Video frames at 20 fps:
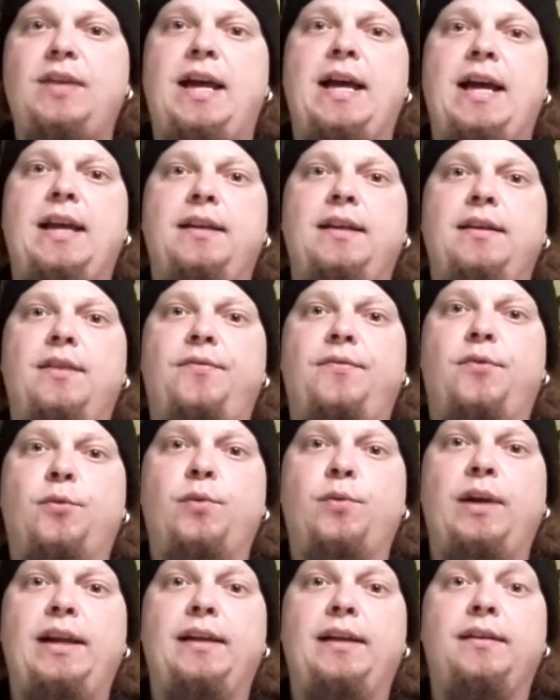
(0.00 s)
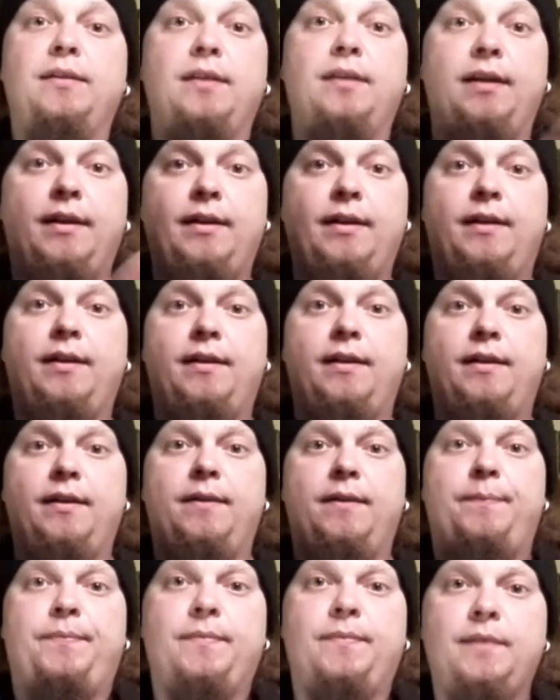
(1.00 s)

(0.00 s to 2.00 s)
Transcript: and uh, for Grillot, uh,